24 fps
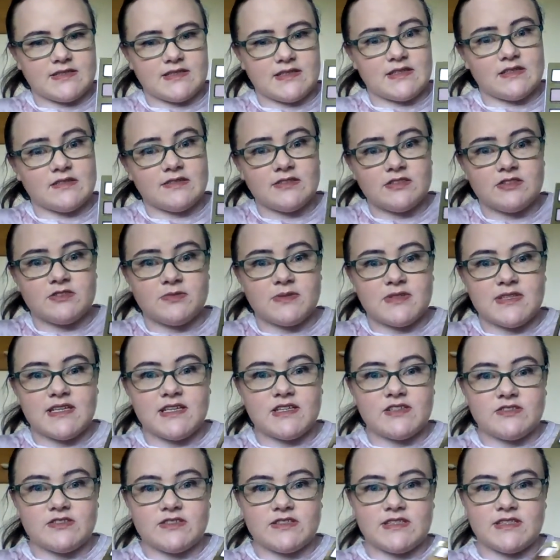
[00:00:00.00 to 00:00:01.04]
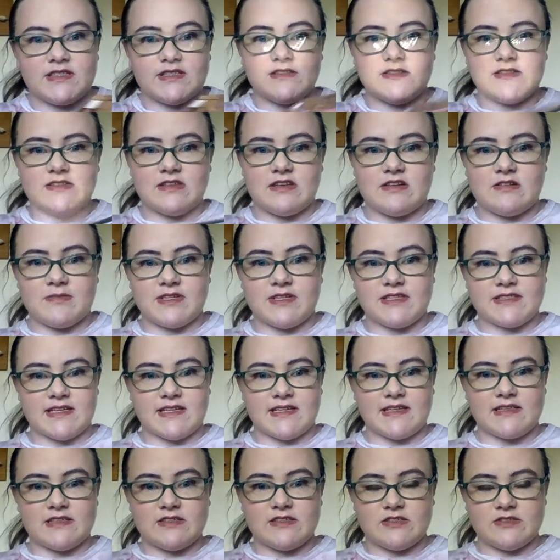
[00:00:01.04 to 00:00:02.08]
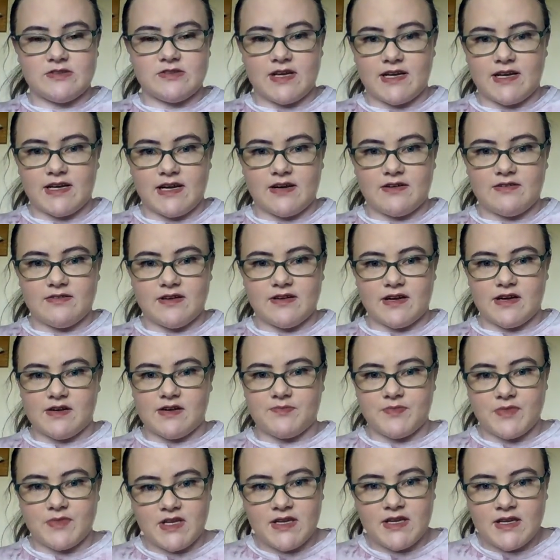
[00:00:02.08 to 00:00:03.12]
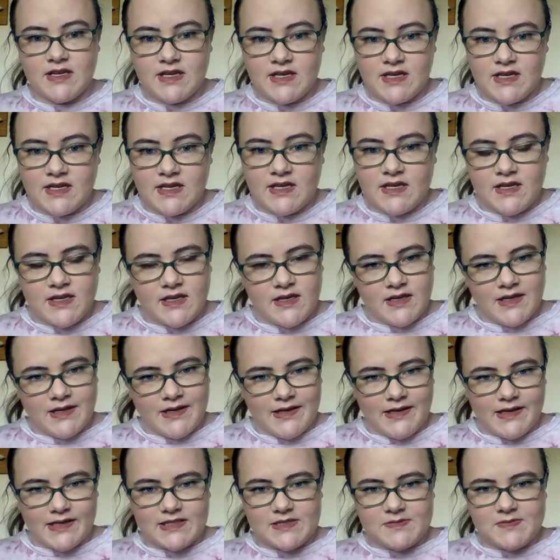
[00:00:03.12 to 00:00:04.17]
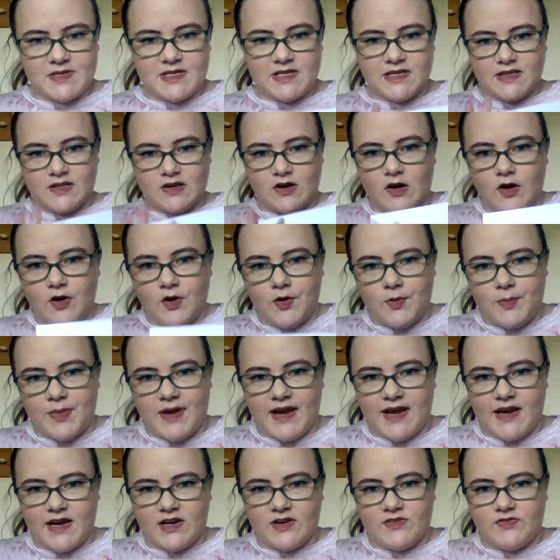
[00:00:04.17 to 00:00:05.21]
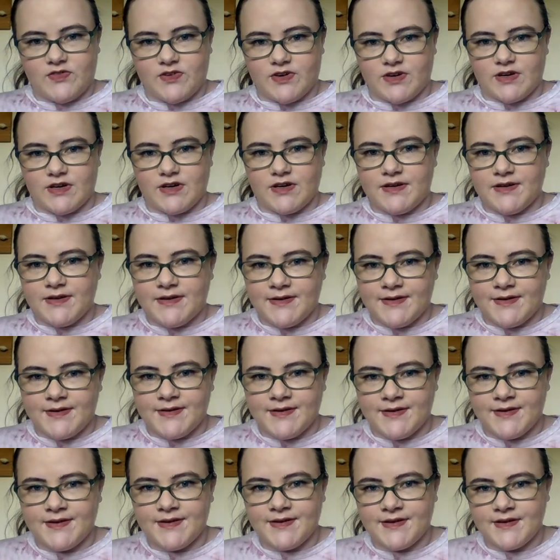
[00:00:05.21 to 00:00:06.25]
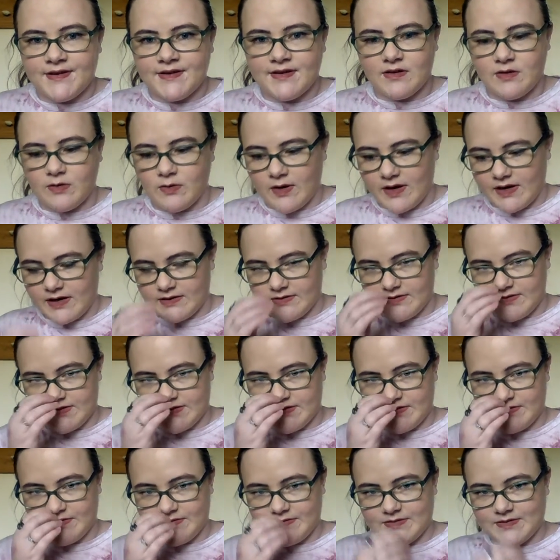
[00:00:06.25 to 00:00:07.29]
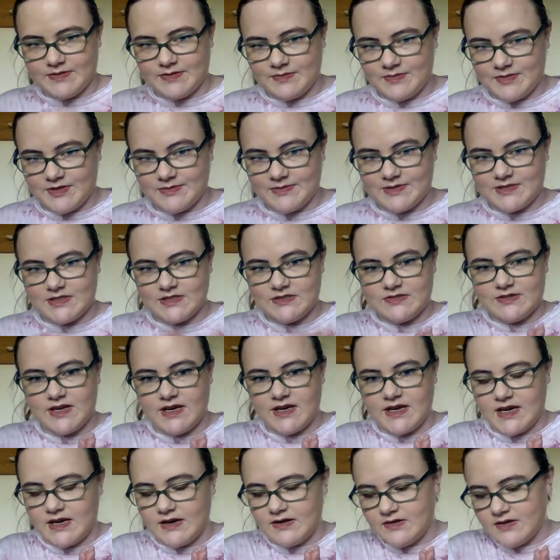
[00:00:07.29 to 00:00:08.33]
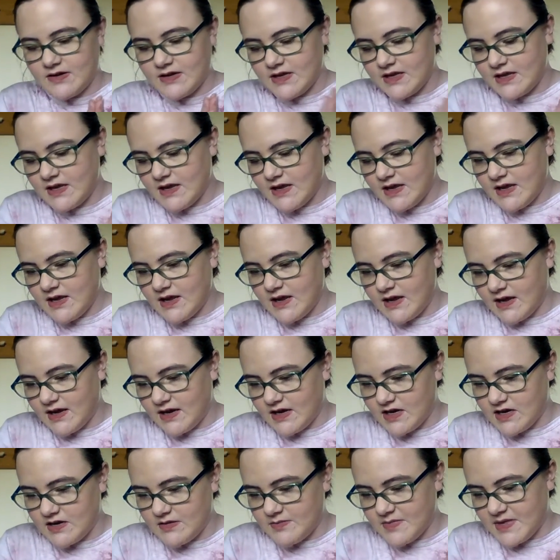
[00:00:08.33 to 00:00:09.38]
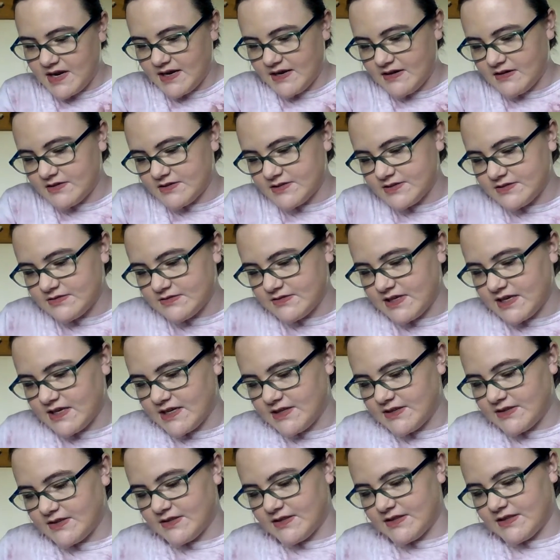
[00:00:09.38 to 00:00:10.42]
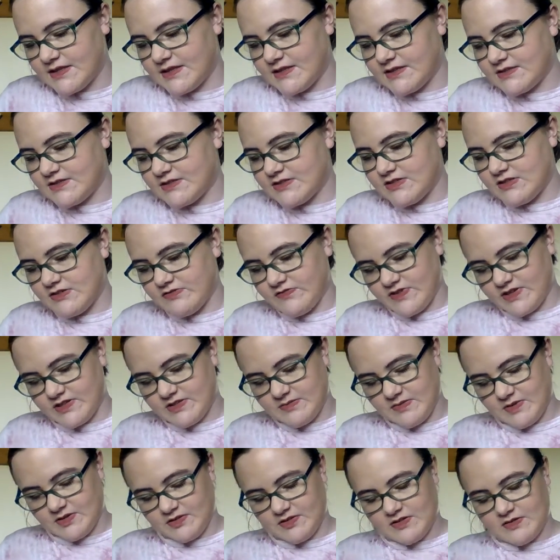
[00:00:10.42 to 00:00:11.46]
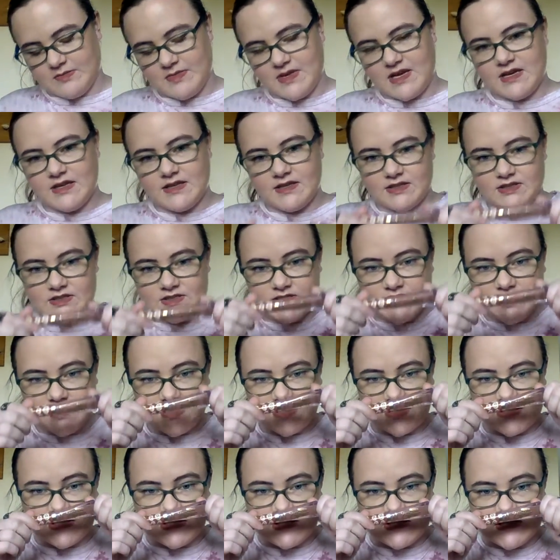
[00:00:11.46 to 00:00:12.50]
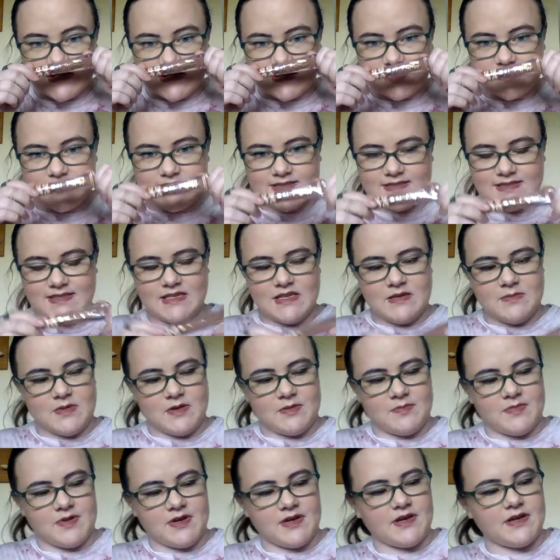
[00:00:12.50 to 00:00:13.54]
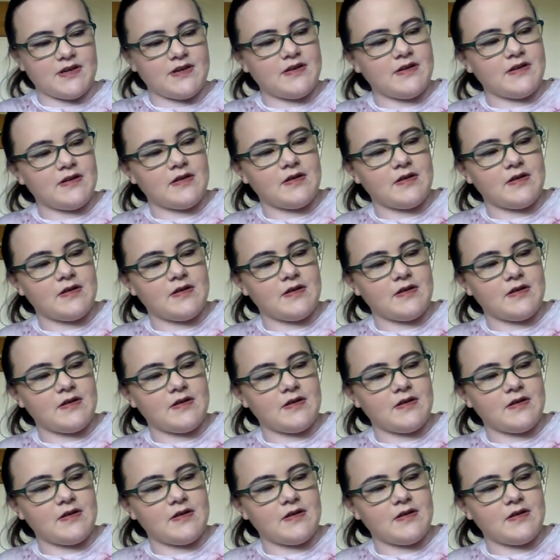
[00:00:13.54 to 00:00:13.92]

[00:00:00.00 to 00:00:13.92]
And it looks really interesting, so I'm excited to try it out. Um, it's been in the whole bag for a while, so I'm nervous to try it out. Um, I also got this Too Faced Melted Matte in the shade Cinnamon Bun.